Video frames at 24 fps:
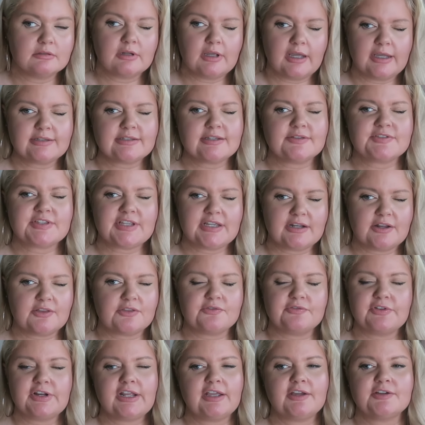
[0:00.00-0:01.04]
as I've said in
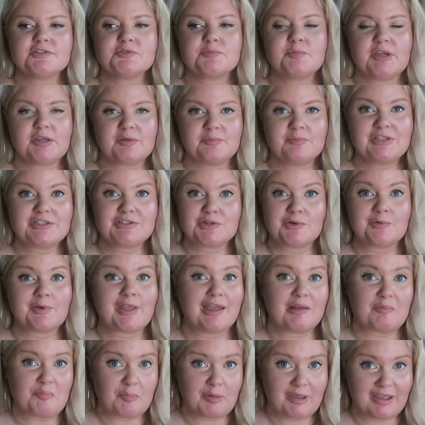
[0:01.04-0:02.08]
other videos, pick-me's don't
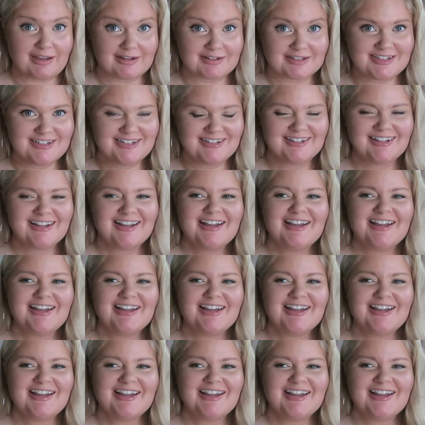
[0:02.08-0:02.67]
get picked.